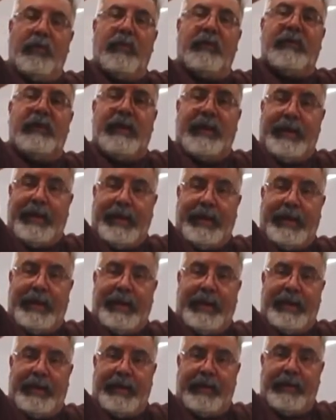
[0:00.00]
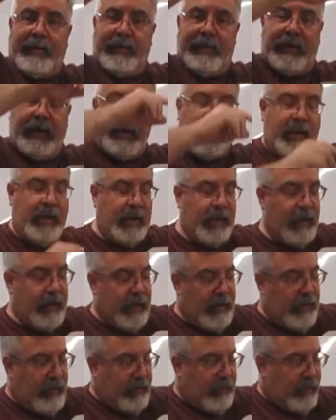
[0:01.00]
with the head on it, okay?
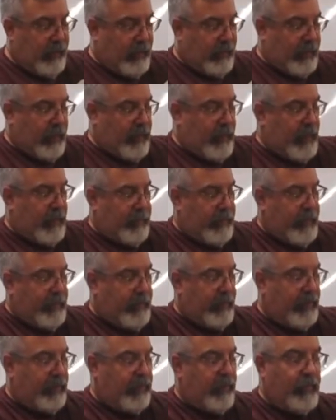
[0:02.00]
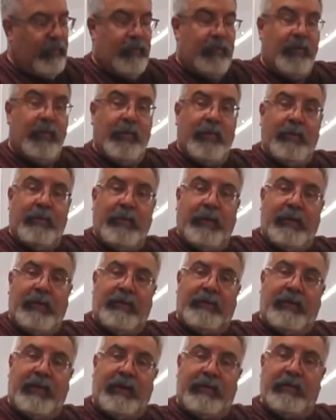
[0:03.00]
So what they want to be able to do is they want to be
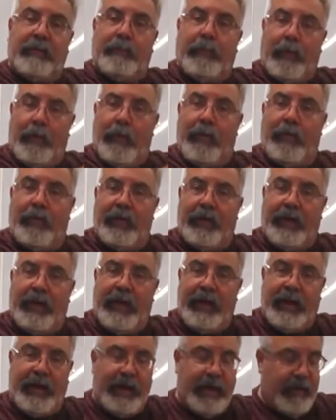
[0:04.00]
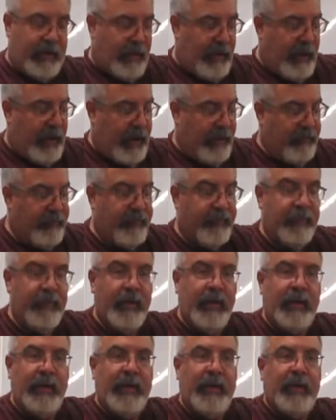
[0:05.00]
able to take the pole and the head off
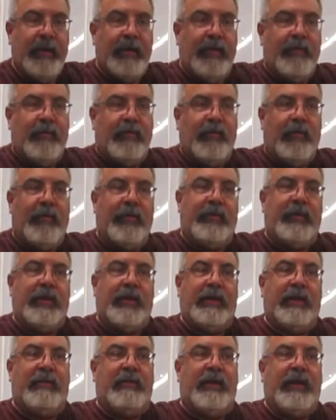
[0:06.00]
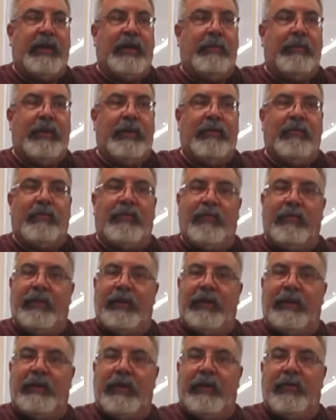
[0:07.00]
so that they can take them in so
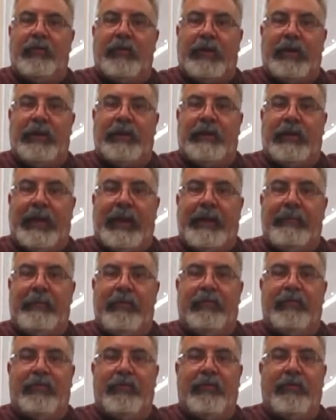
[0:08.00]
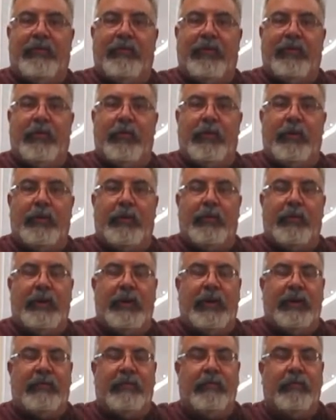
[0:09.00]
that they don't get damaged over the winter. We
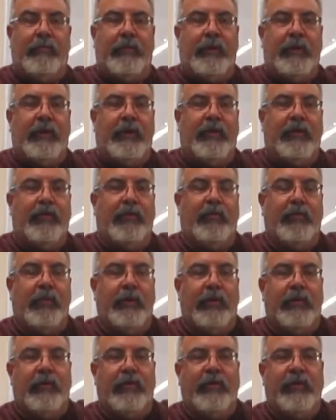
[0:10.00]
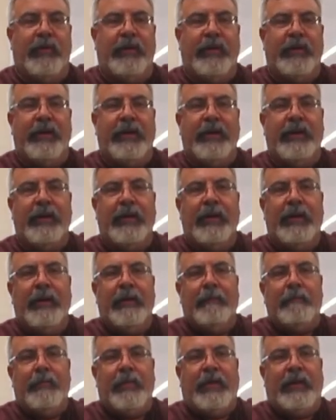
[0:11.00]
get some pretty harsh winters here. And then
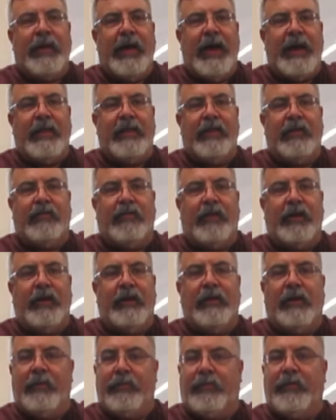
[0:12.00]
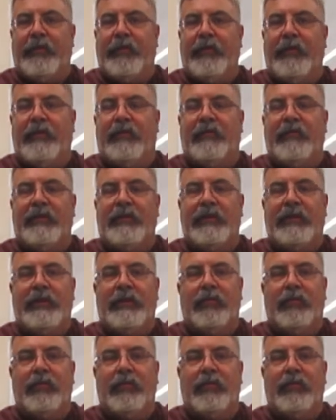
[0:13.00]
a lot of the train club too, it's in